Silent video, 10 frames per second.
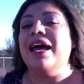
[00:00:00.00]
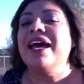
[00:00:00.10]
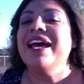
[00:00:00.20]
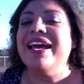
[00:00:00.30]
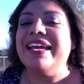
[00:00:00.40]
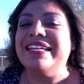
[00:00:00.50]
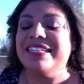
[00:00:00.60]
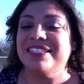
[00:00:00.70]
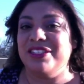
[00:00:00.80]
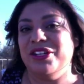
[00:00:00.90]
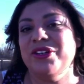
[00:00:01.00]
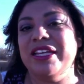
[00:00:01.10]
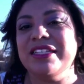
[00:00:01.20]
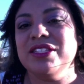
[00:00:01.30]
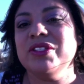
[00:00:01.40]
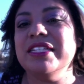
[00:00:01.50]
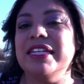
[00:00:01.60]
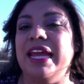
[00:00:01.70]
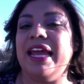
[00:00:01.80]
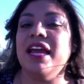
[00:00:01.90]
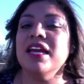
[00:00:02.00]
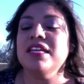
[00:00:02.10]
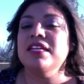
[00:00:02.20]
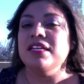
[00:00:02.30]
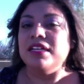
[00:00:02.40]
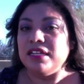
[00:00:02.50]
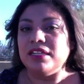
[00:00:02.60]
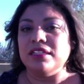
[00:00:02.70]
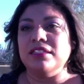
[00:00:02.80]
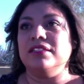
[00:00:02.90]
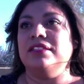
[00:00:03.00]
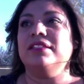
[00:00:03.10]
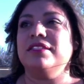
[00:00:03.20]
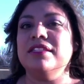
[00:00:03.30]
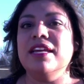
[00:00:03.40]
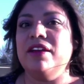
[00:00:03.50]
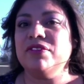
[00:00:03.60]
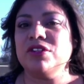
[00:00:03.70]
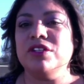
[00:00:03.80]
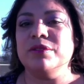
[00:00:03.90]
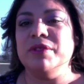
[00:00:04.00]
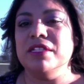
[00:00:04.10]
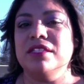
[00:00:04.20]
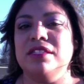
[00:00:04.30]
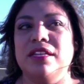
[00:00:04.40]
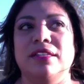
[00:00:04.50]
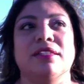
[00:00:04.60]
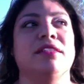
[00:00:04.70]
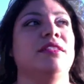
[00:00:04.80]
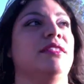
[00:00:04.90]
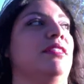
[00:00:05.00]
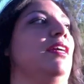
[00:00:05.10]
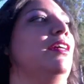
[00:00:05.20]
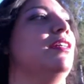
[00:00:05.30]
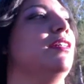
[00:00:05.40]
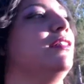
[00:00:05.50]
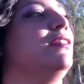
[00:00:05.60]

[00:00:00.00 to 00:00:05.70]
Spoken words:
Hi! Okay, so today, it's the day after Christmas, and it's like